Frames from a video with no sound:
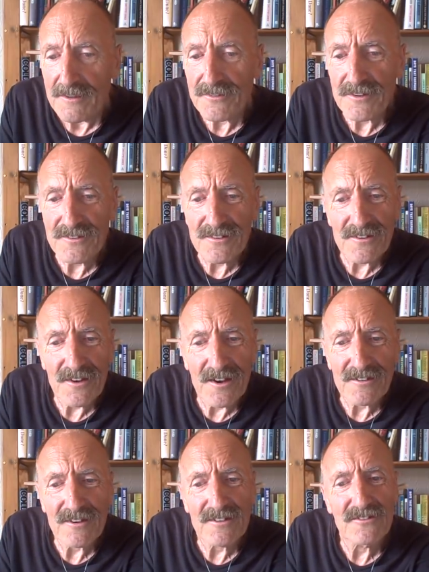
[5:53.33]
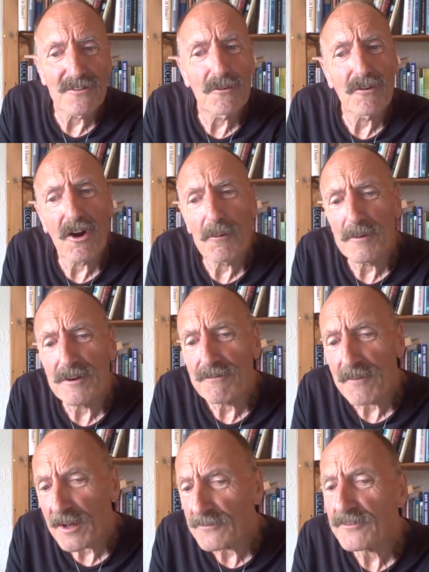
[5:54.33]
This is an idea still commonly
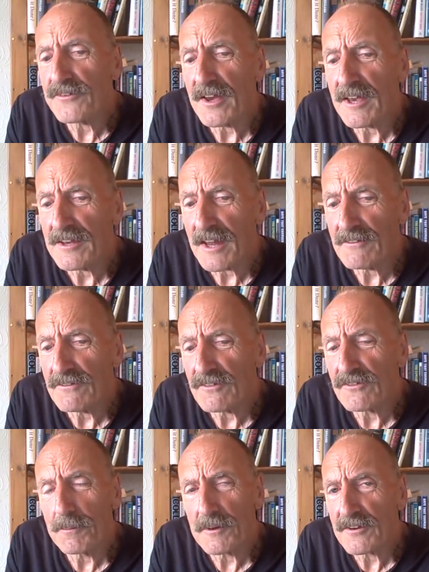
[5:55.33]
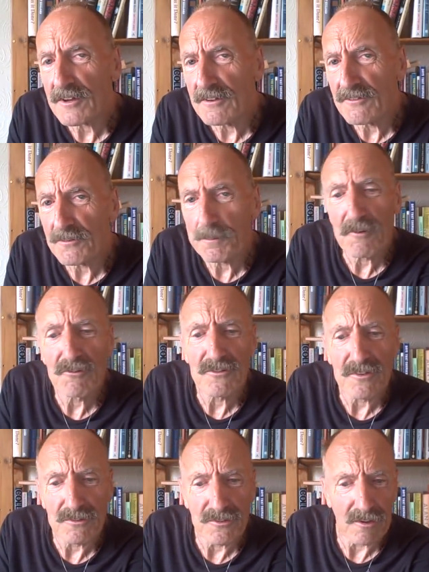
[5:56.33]
found today in anti-Semitic
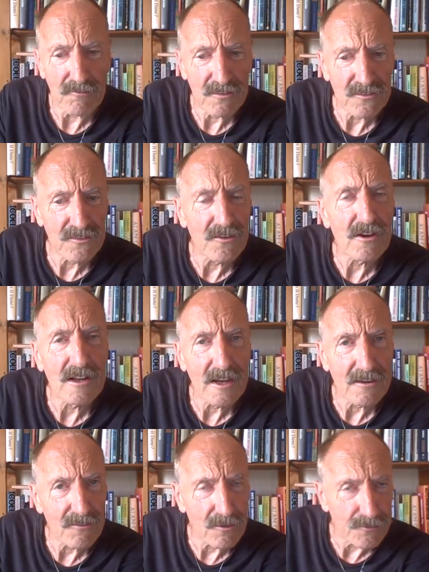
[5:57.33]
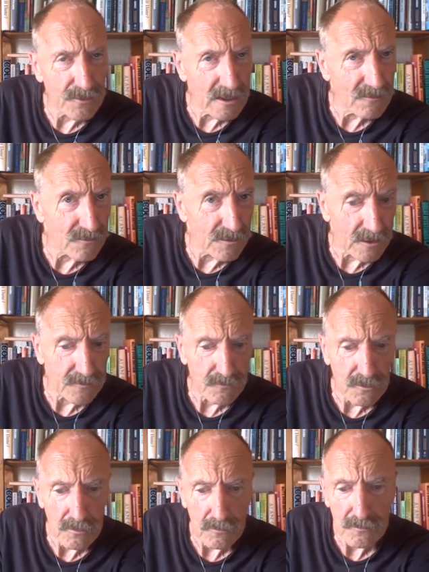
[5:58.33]
conspiracy theories circulating on the internet,
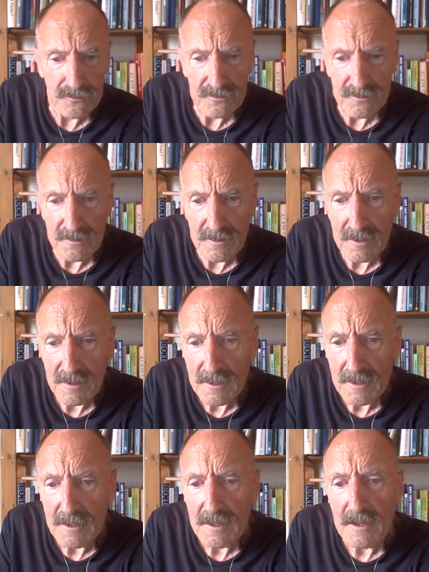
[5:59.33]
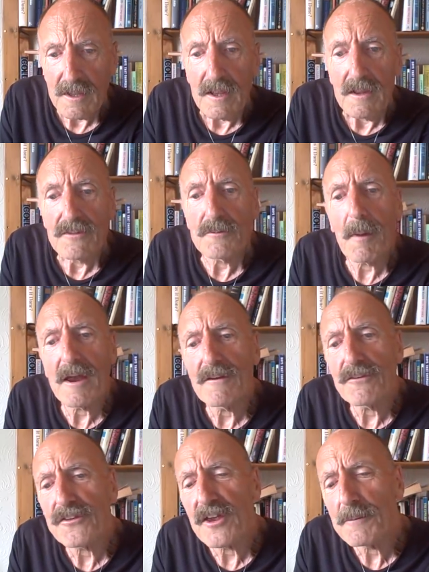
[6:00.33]
of course. The main
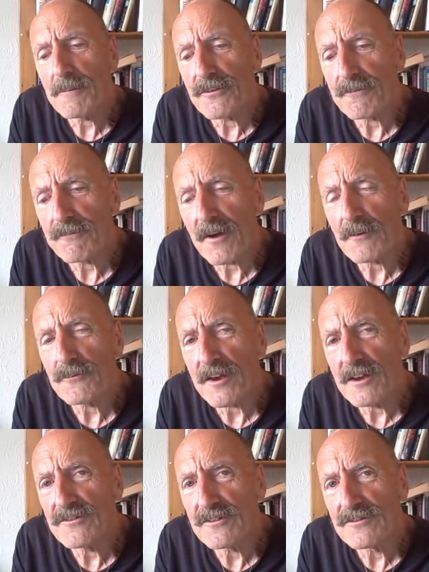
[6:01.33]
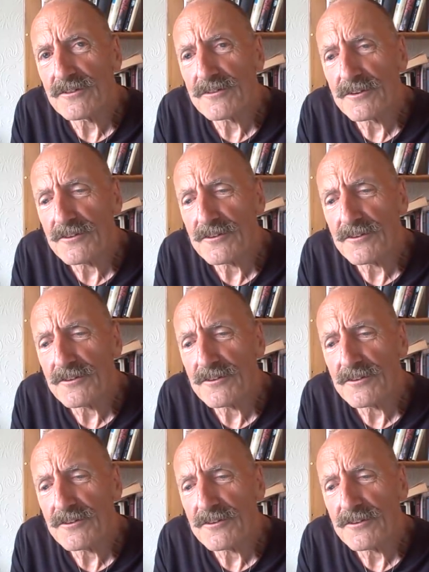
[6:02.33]
theme of the foundations of